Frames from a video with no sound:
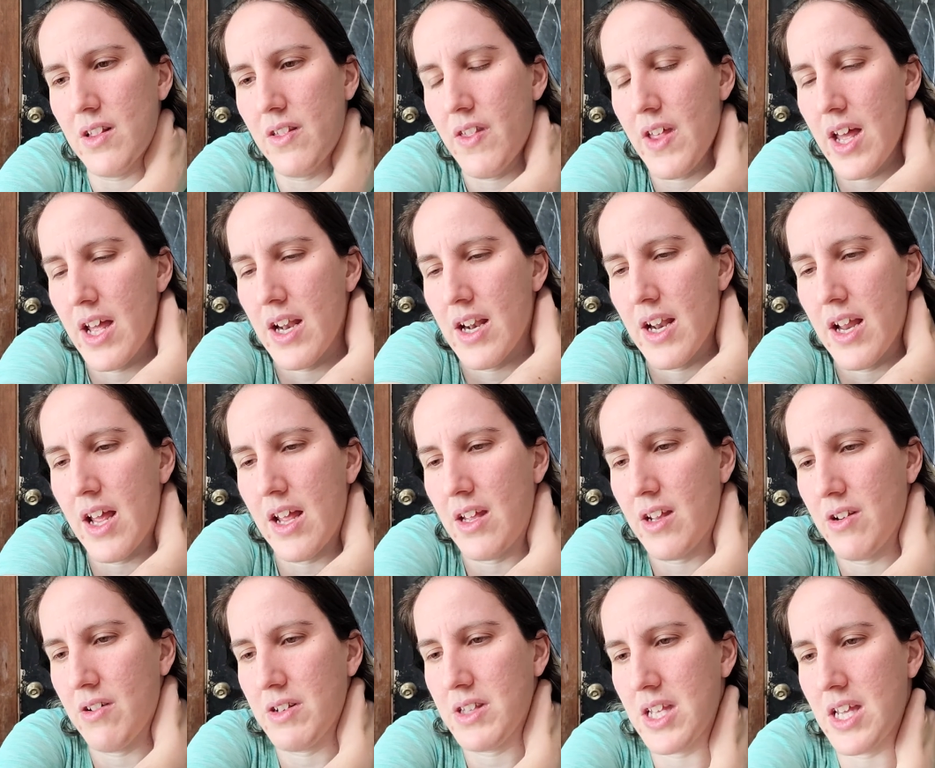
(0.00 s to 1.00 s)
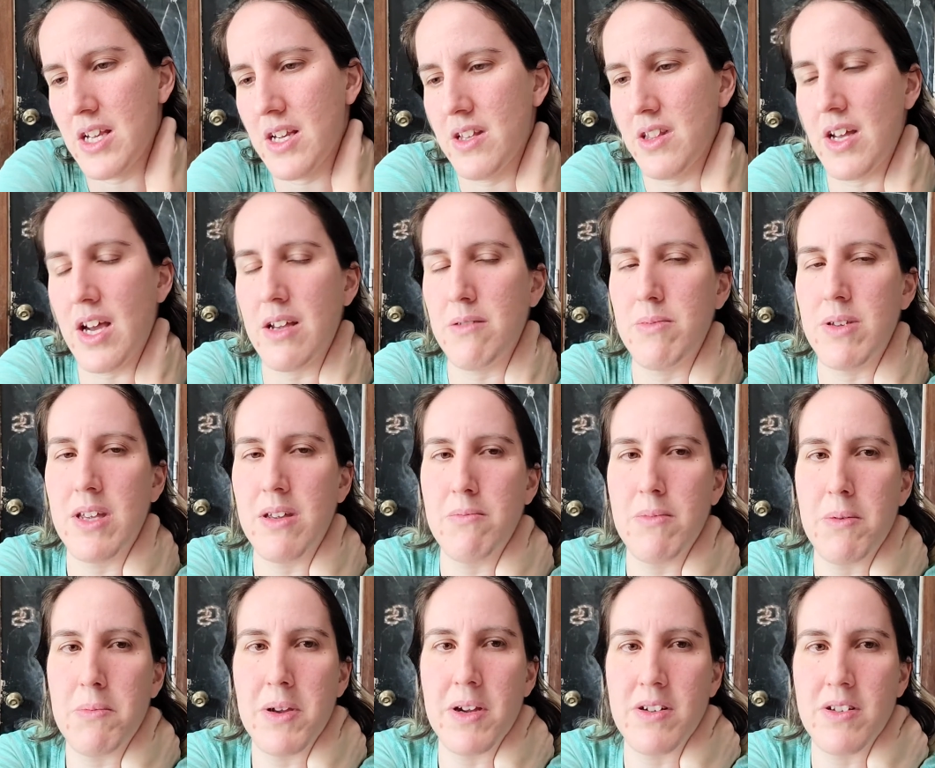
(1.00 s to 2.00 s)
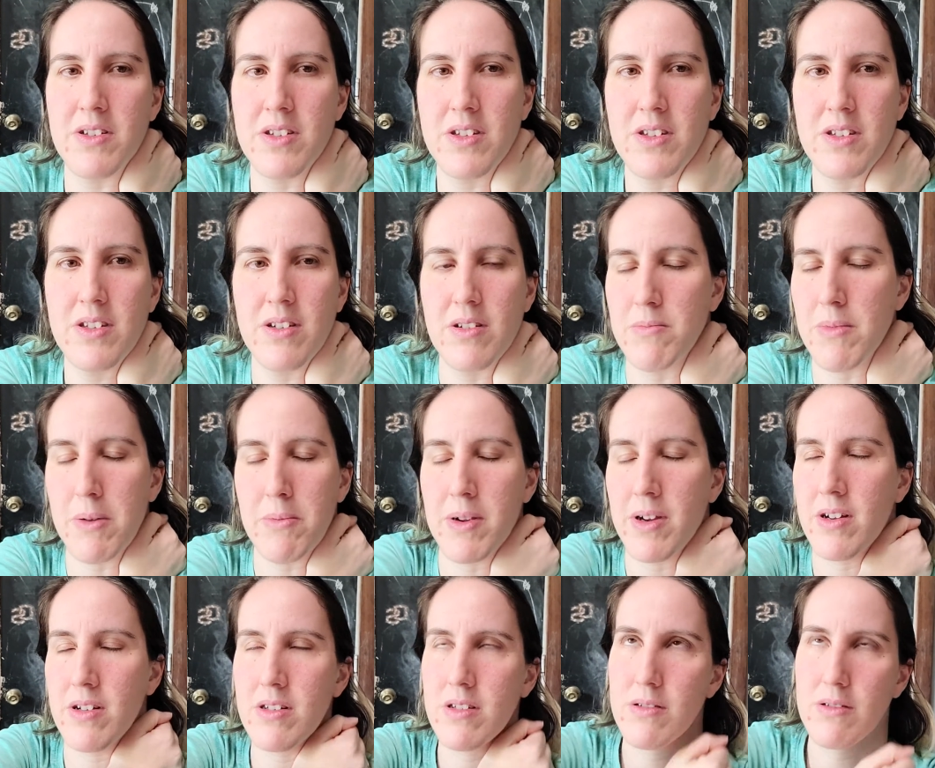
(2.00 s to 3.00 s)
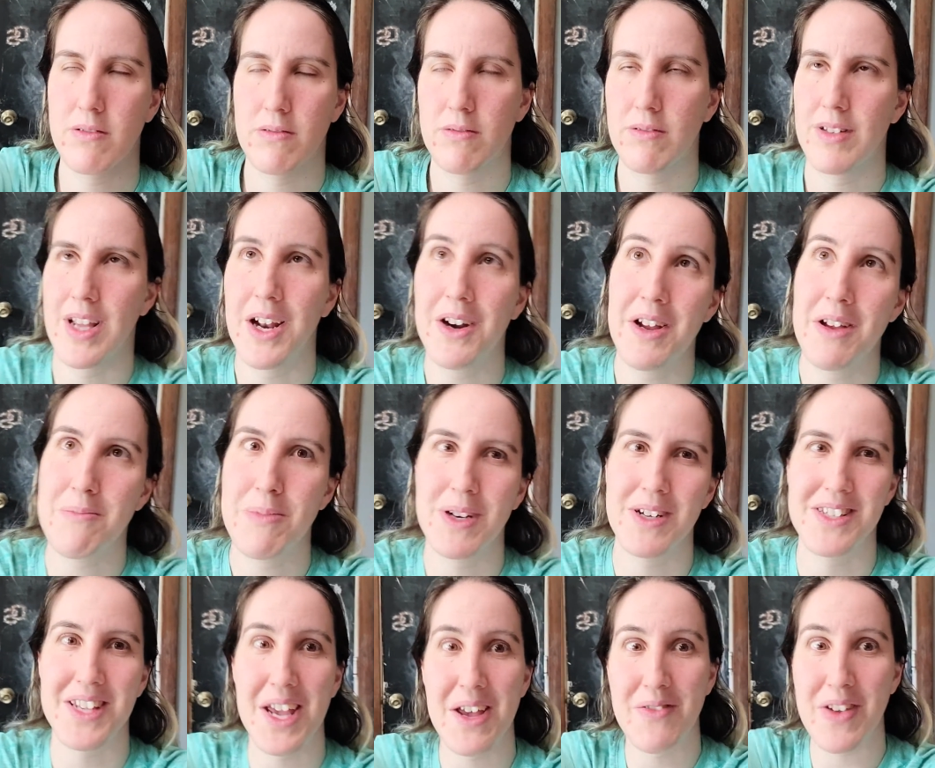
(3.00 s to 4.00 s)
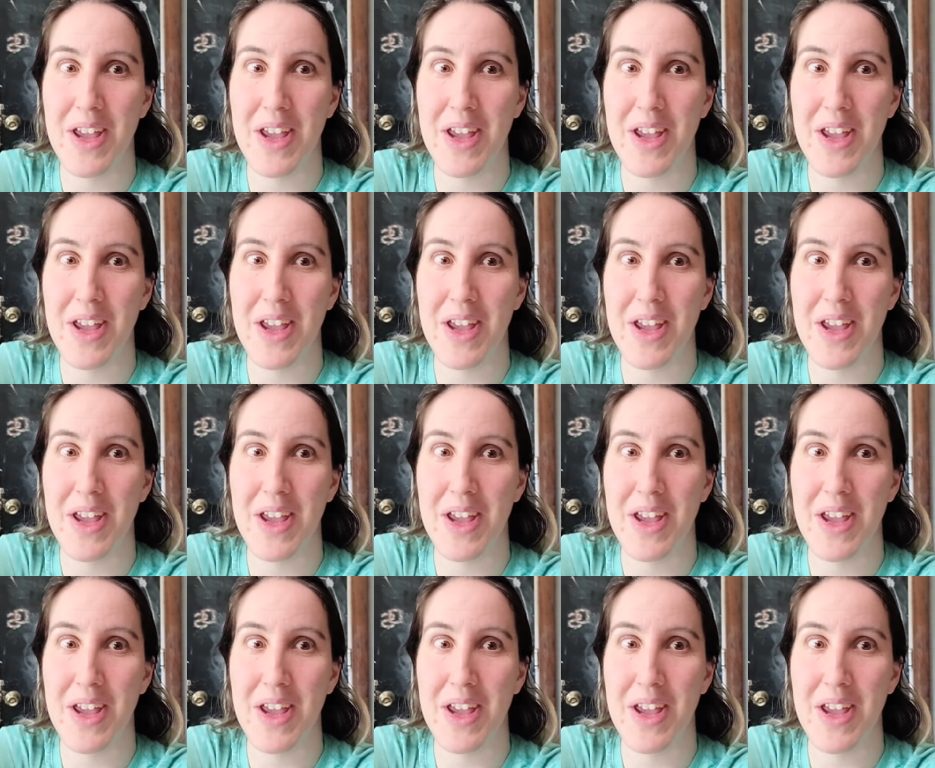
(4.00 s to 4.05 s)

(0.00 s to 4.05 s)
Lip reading: then, you know, at the end of the IB, my parents, I don't have parents, I